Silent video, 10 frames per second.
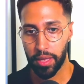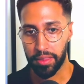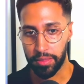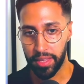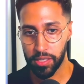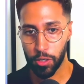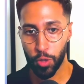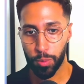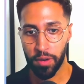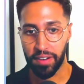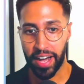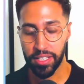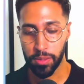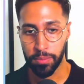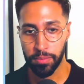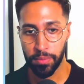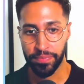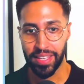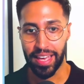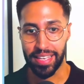this loop over item
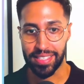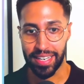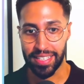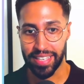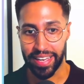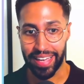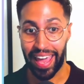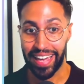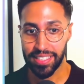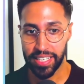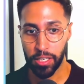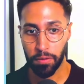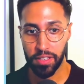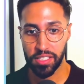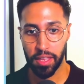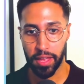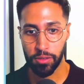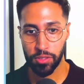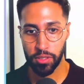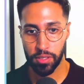is going to take 18 of these
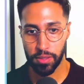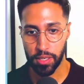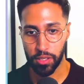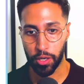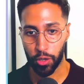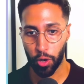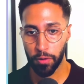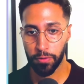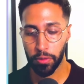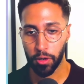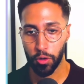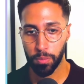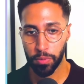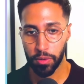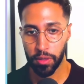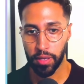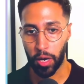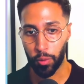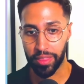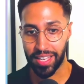1,000. It's going to go through the loop. And
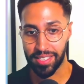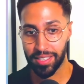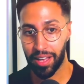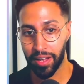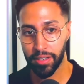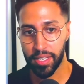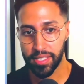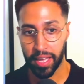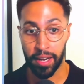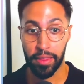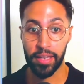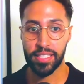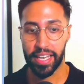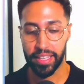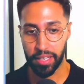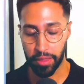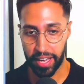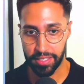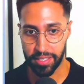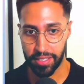when that's done, it's going to then take the other
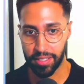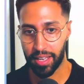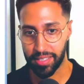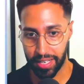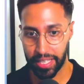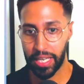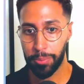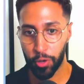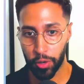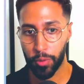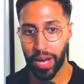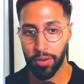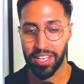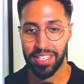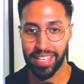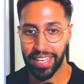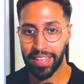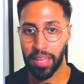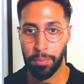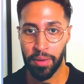18. It's going to keep going around and taking
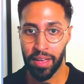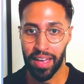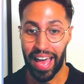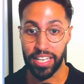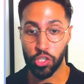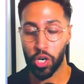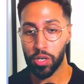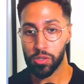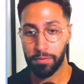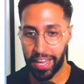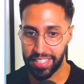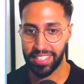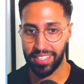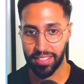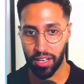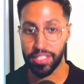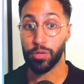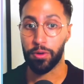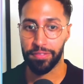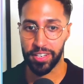them at chunks of 18
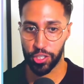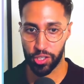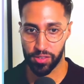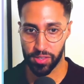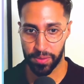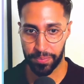until it finishes.